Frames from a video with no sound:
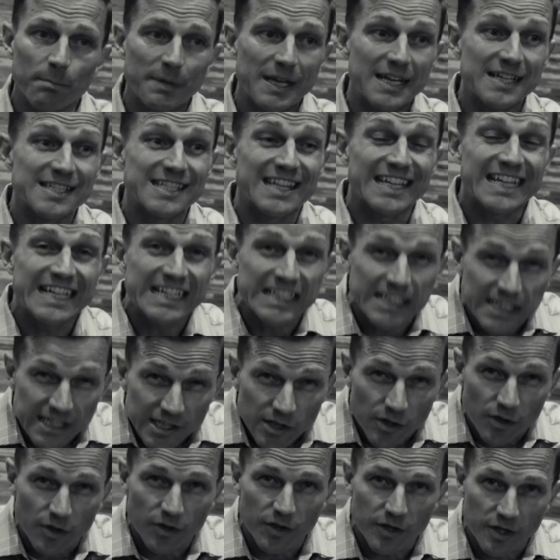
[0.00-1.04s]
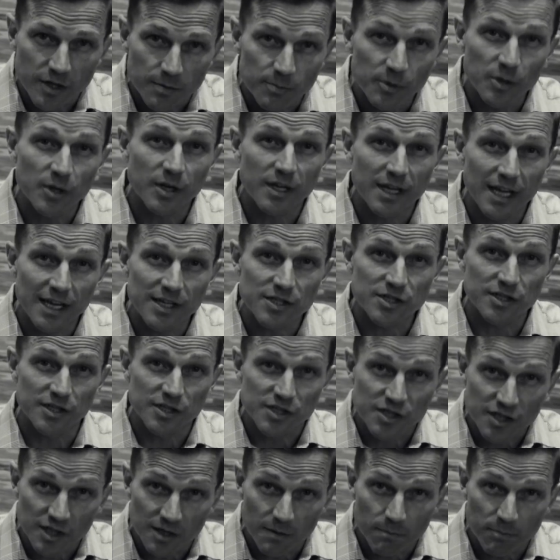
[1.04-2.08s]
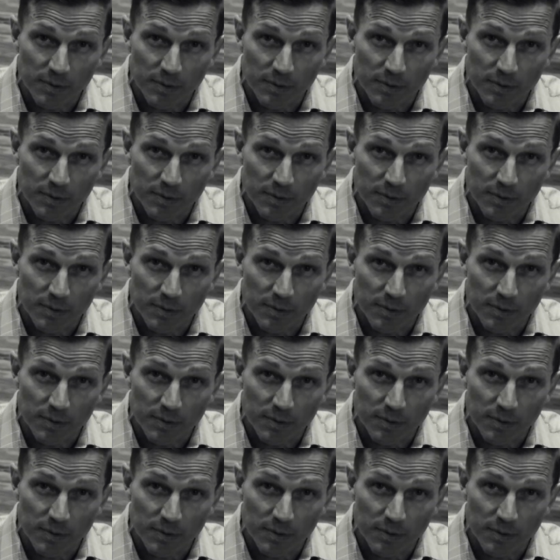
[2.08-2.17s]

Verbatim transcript: because the clearer the communication is going to